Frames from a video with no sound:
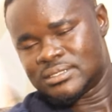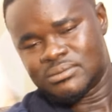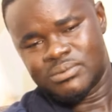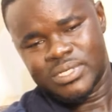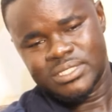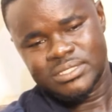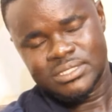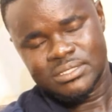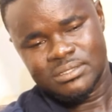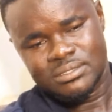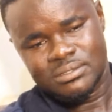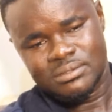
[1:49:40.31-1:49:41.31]
When
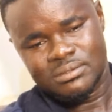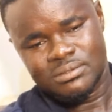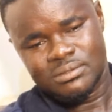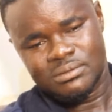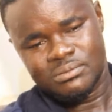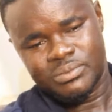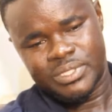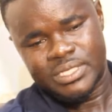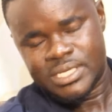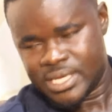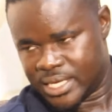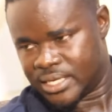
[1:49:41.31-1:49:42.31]
we
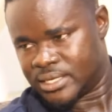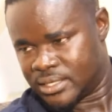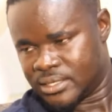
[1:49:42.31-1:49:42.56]
hear,